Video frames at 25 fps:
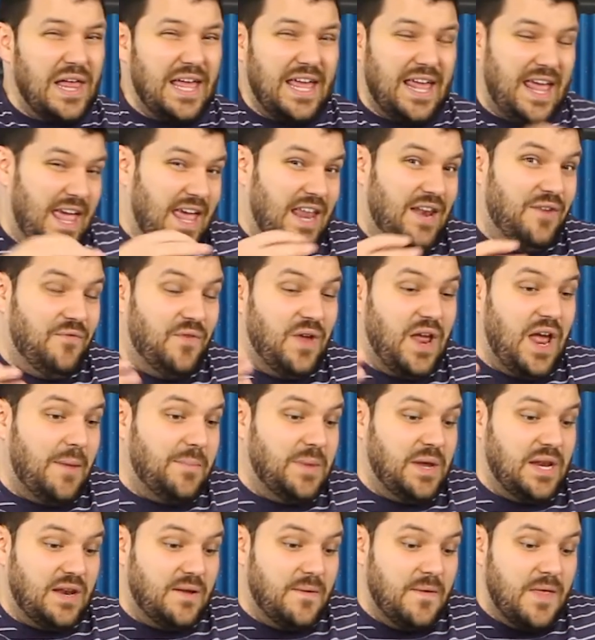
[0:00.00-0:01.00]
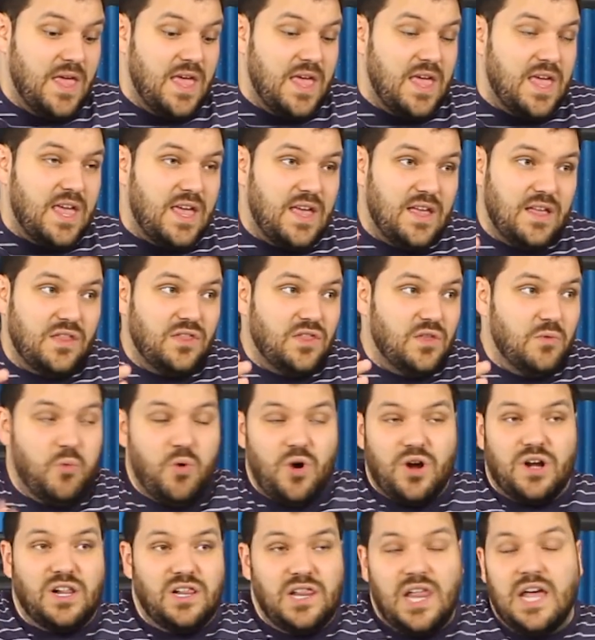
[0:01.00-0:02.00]
And I mean, the
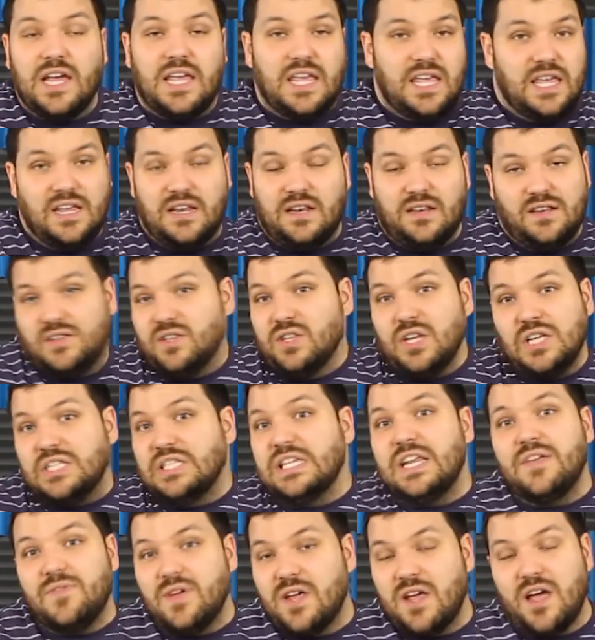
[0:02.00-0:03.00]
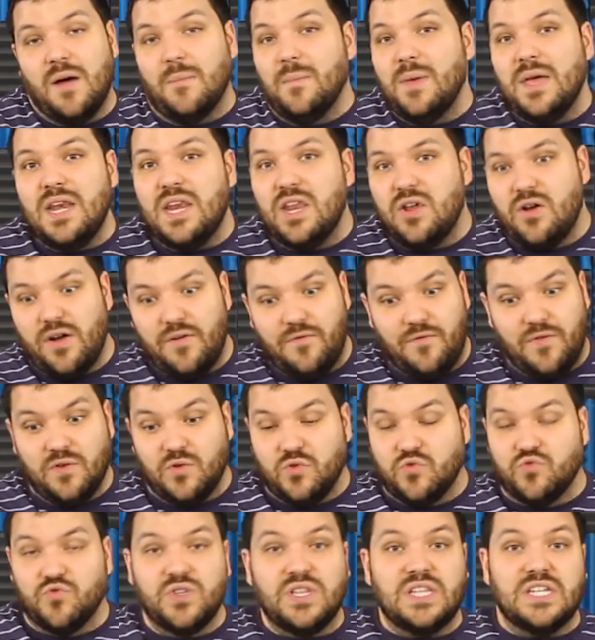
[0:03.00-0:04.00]
word clunky doesn't even come in here. It
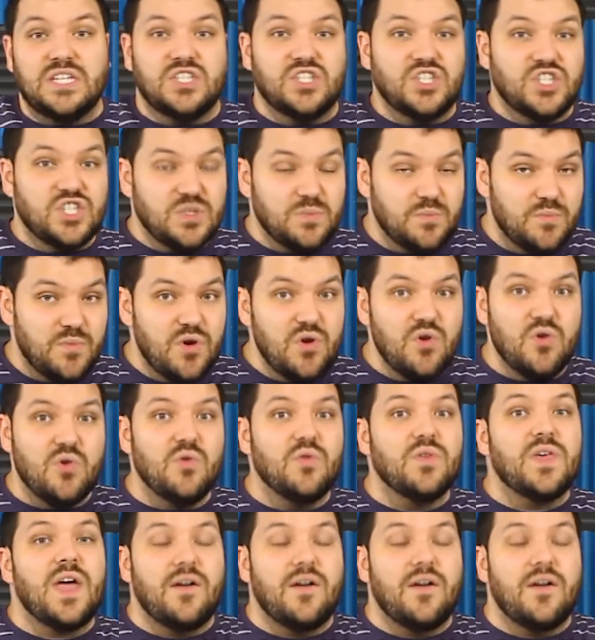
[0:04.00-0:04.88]
feels really smooth.